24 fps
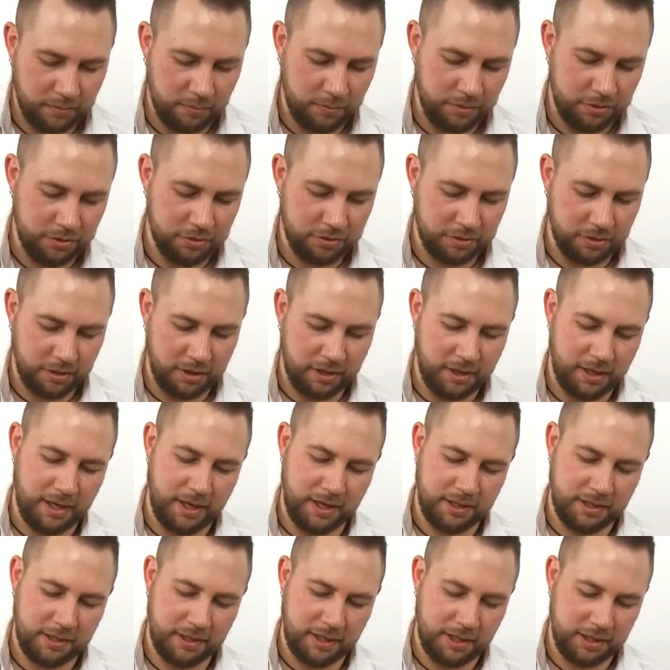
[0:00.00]
we're just gonna
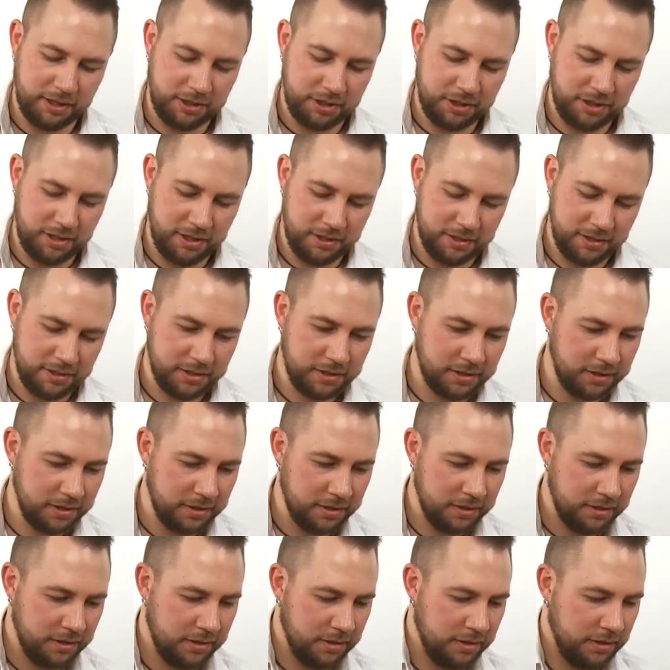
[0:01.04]
attach this
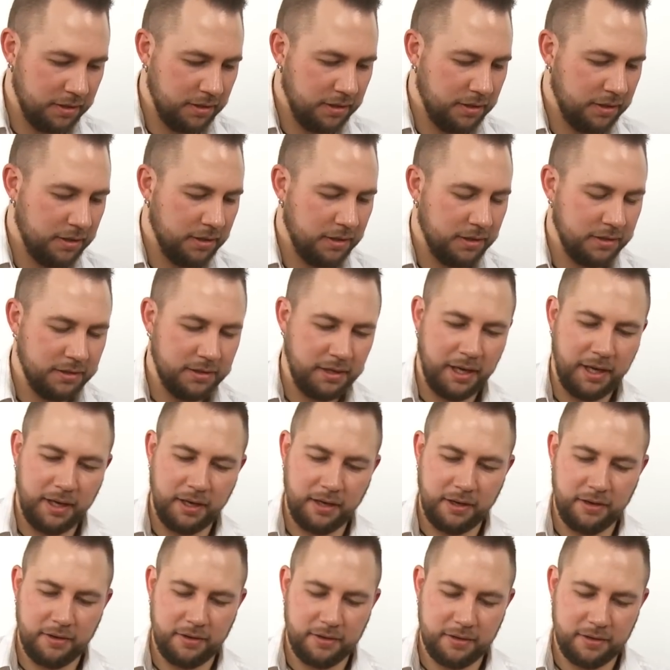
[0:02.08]
tail
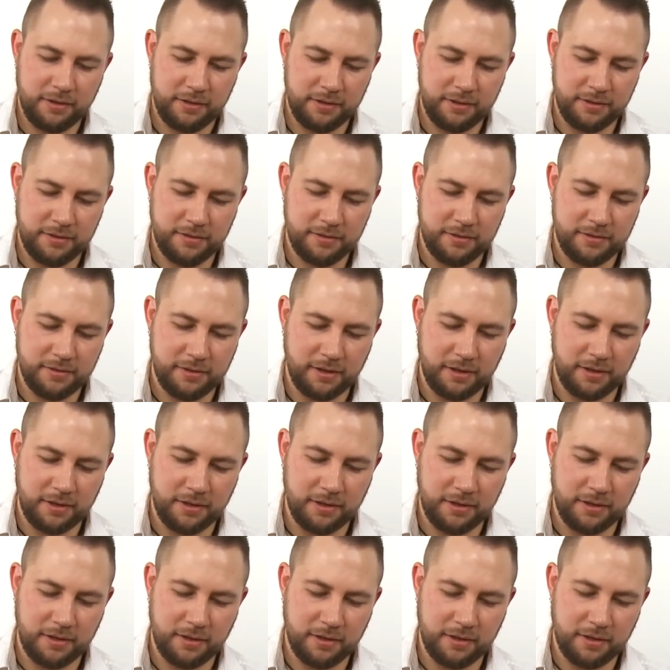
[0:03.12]
here. This is a,